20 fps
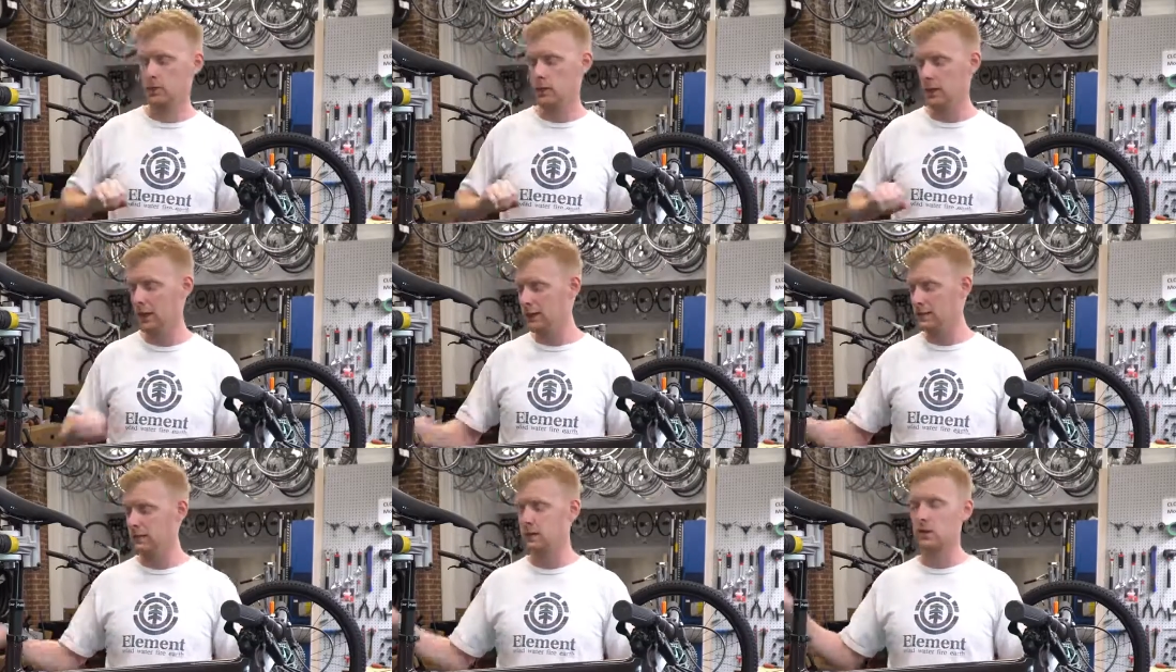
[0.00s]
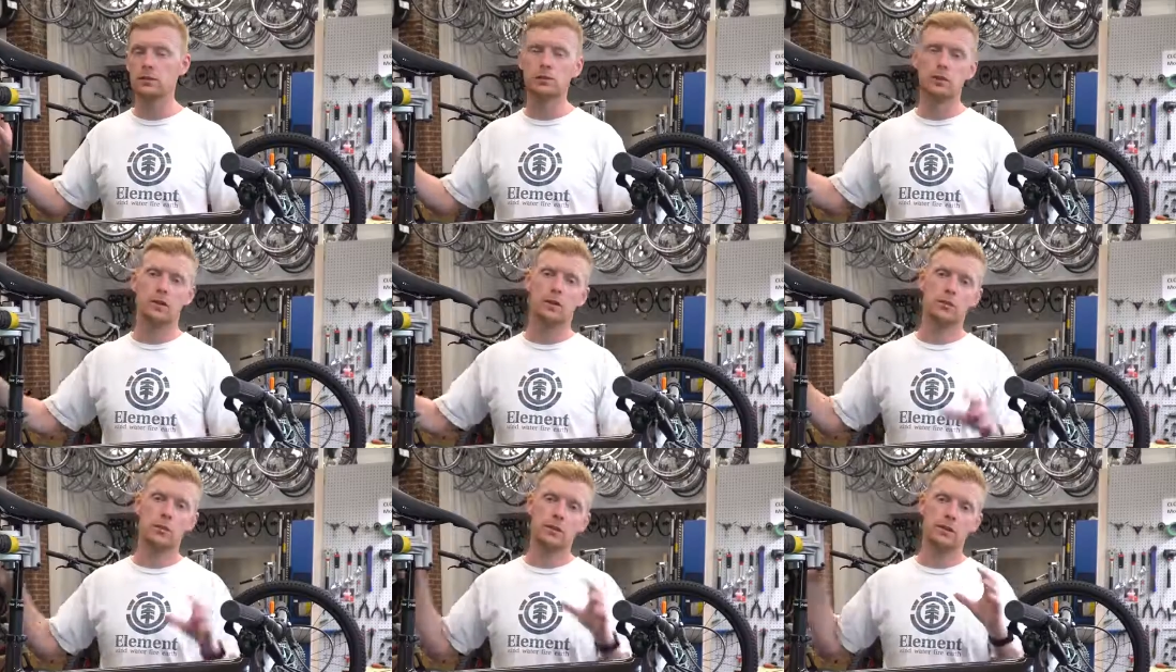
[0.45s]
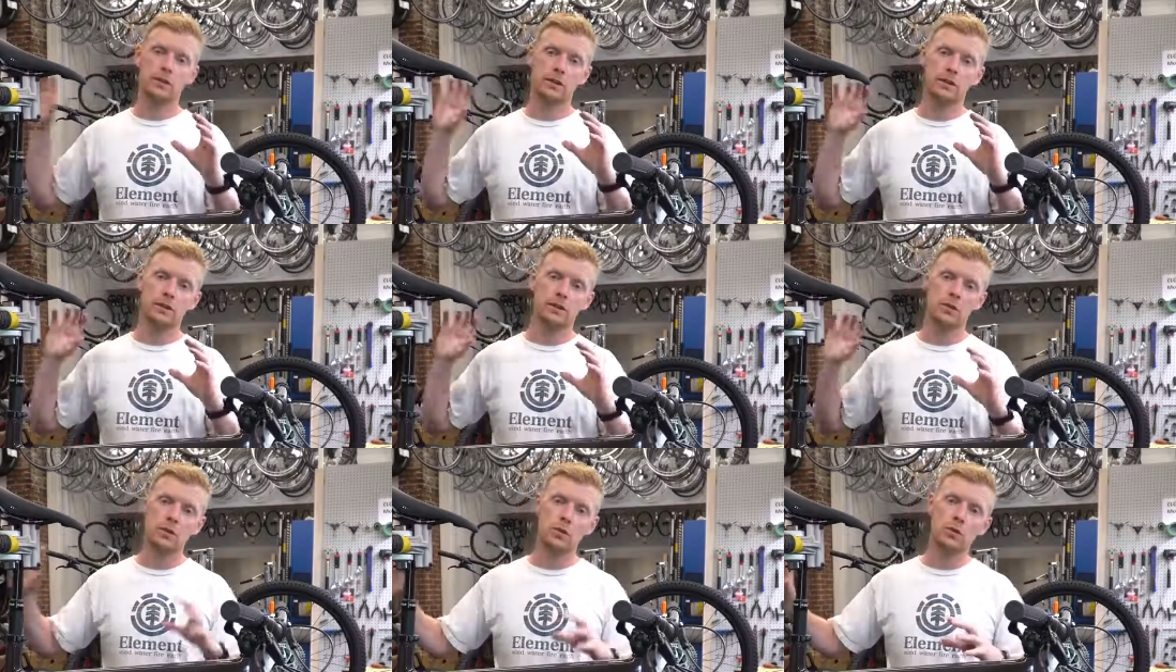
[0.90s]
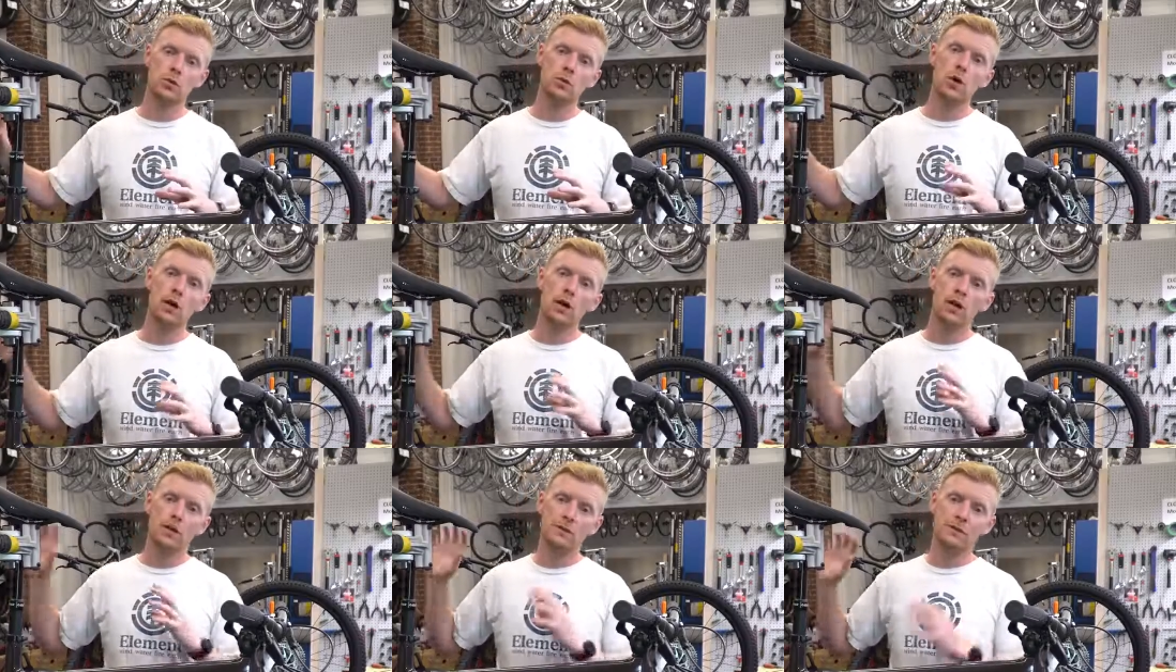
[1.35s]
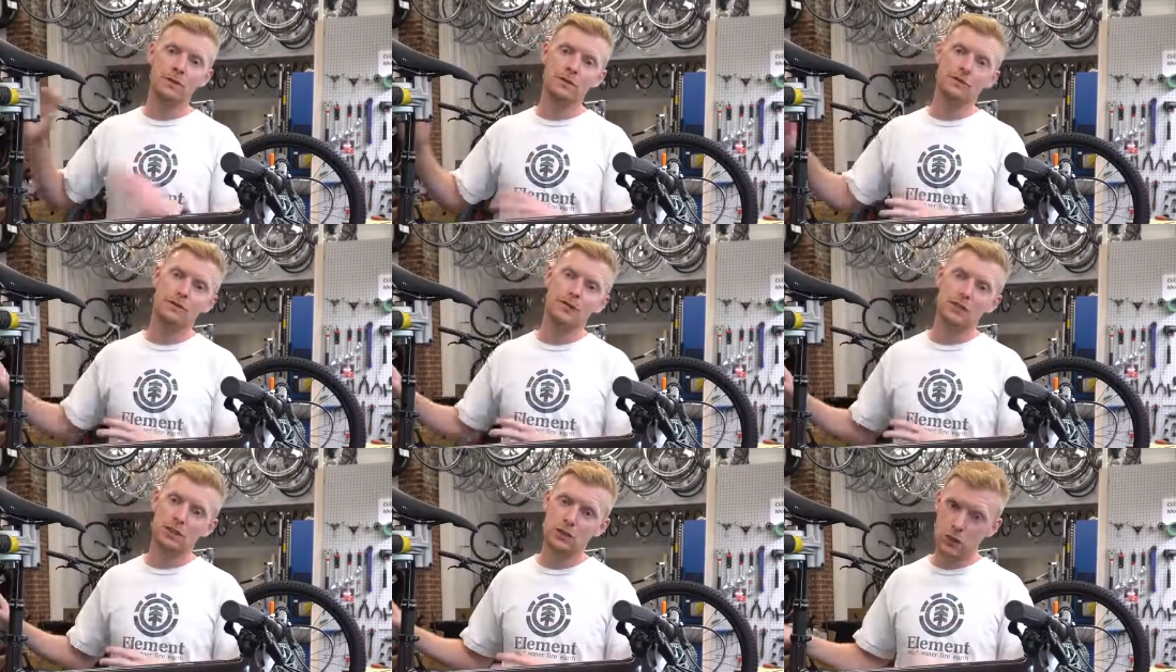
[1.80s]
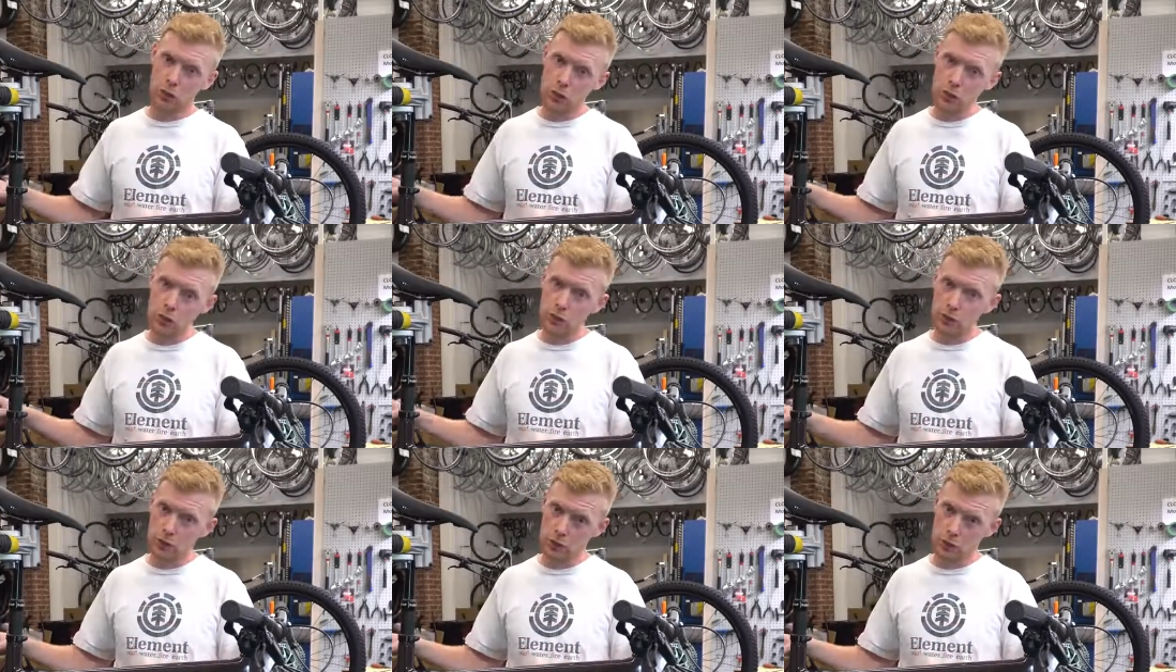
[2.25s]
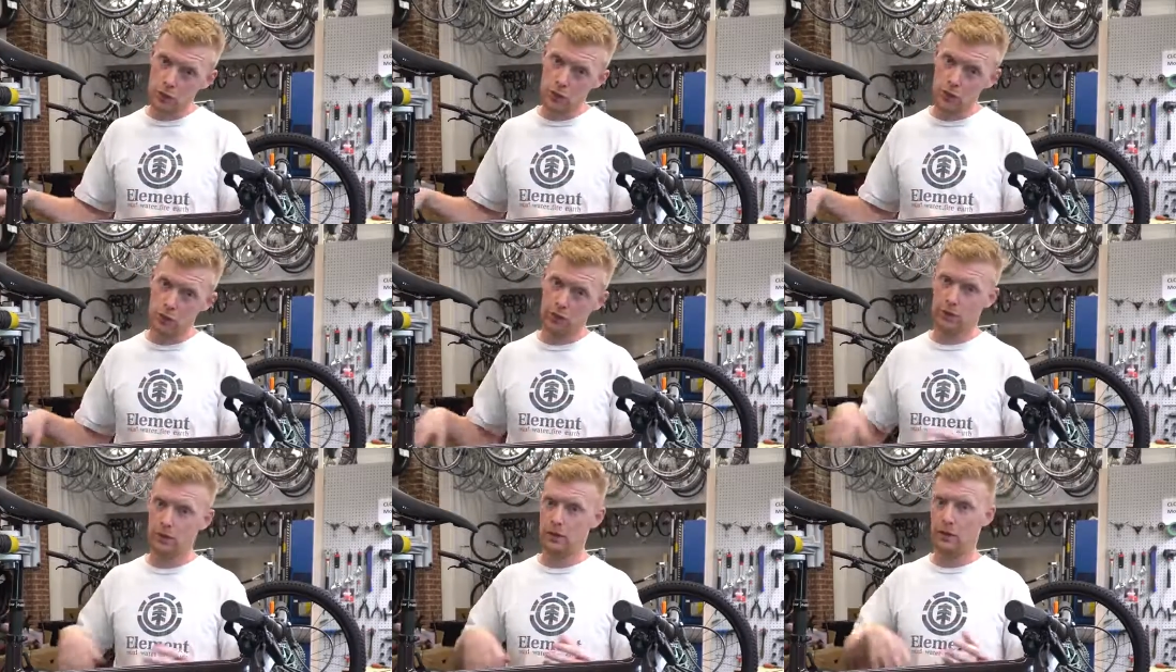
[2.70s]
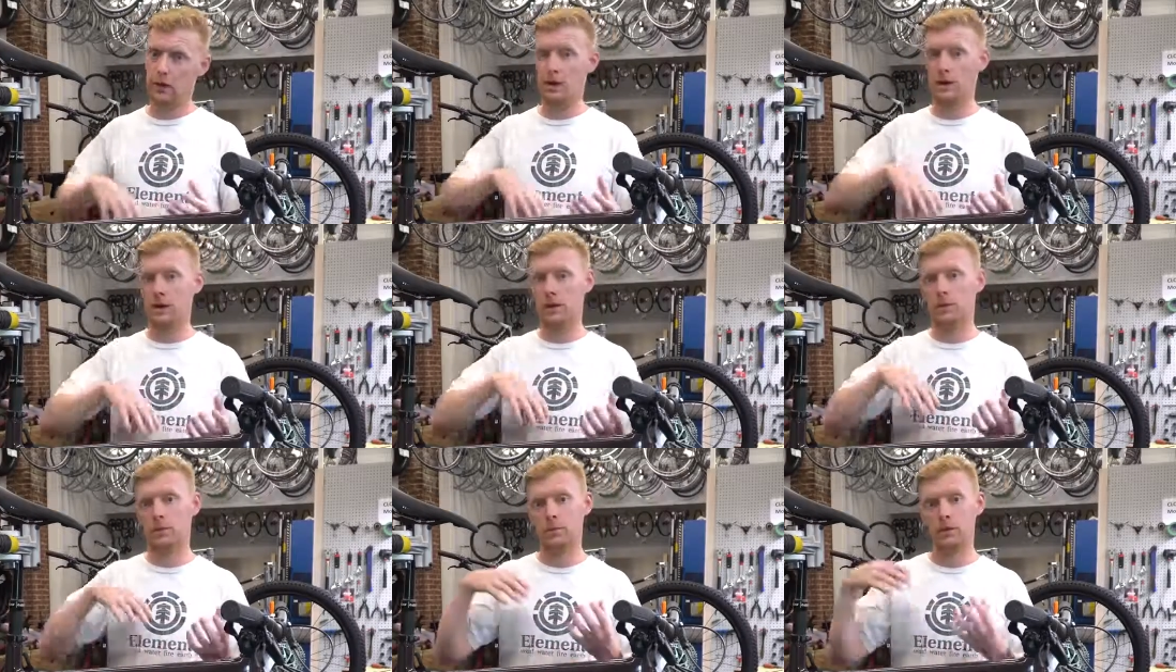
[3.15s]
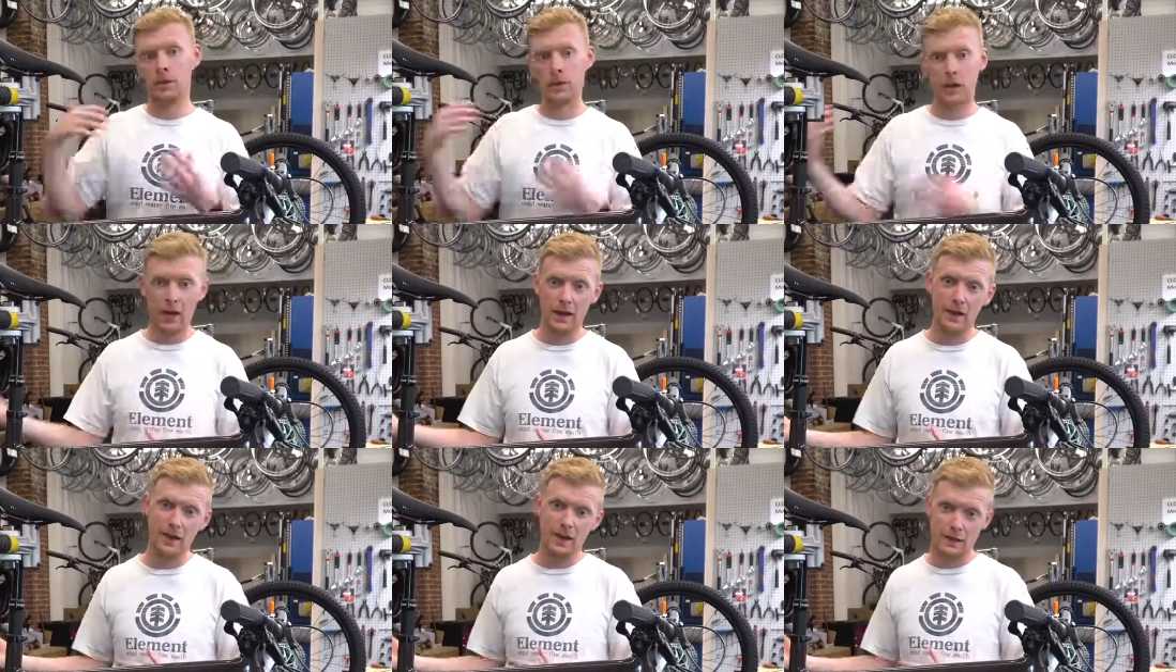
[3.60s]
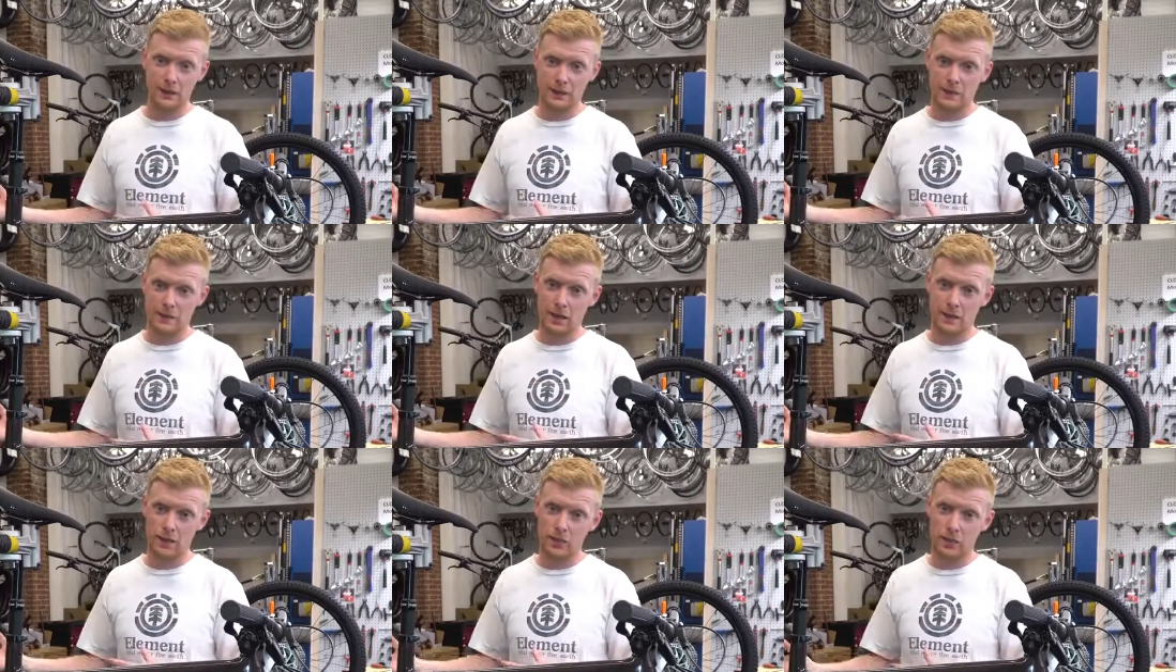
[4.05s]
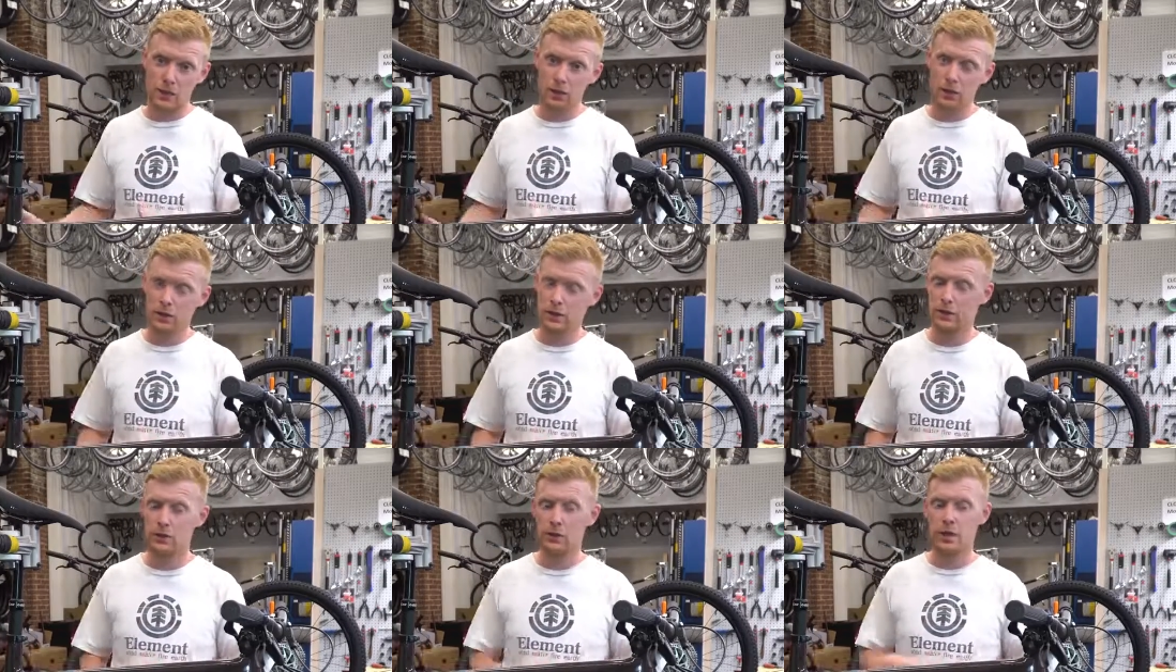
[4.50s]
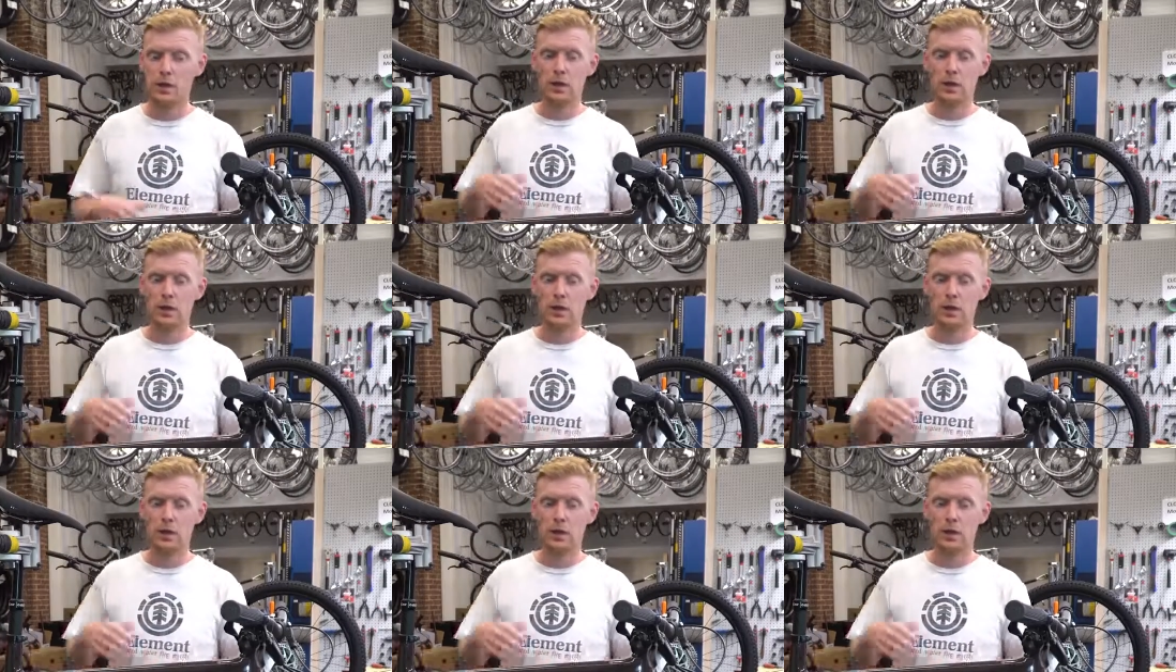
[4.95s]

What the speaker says: It does come with the new 52-tooth NX setup on it,